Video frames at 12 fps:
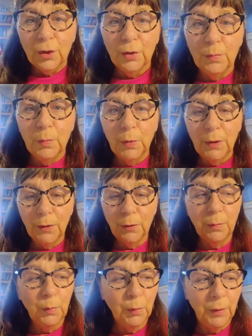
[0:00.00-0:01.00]
Good morning,
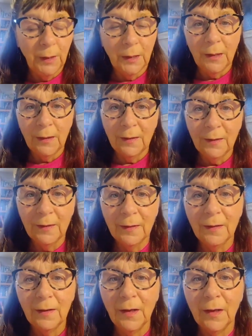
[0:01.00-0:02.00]

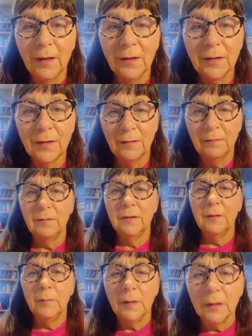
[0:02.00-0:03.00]
and
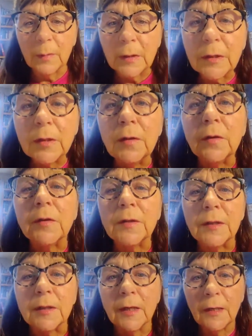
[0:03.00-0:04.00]
seem a little bit dark
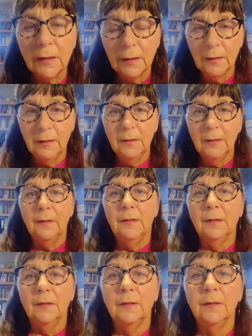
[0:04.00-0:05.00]
today.
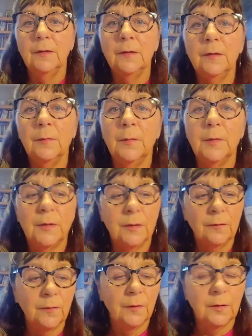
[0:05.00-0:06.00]

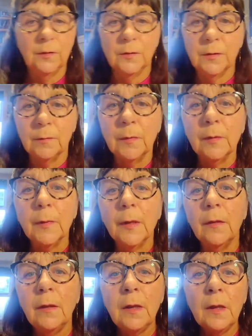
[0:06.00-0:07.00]
See if I can do something
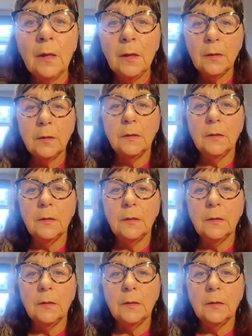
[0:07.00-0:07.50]
about that.